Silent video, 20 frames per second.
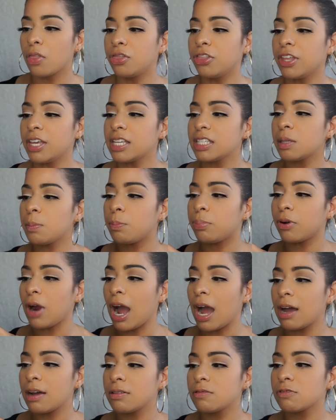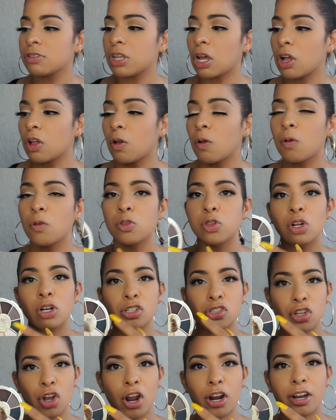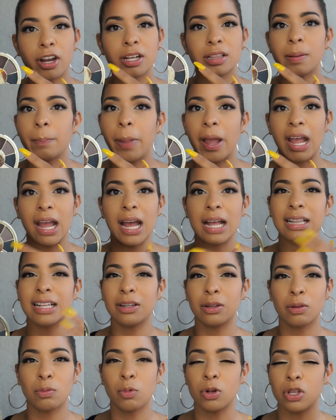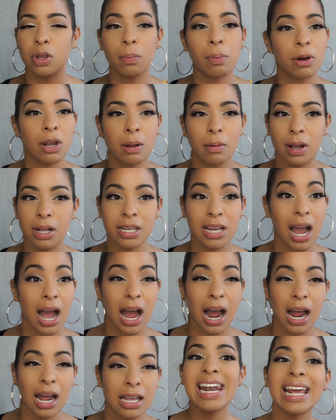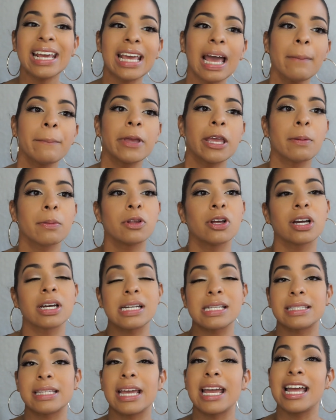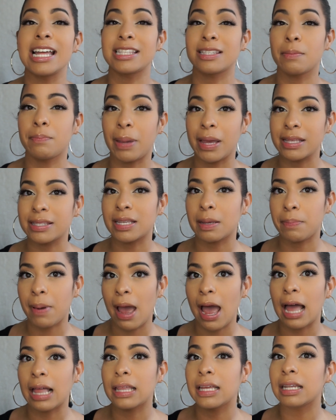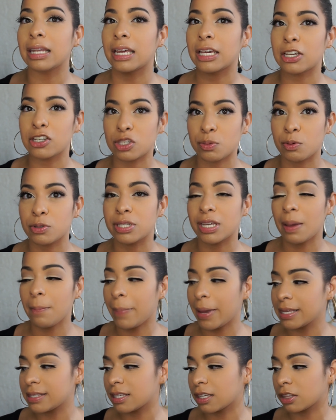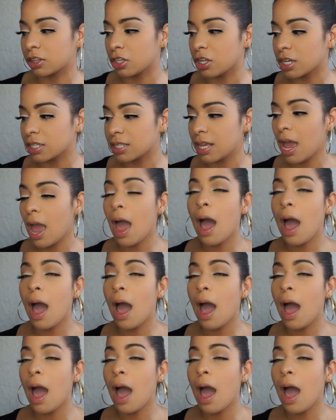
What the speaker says: these browns look darker in the pan than when you put them on your eye. And I get people are going to say it's a basic palette, like you're supposed to get basic looks.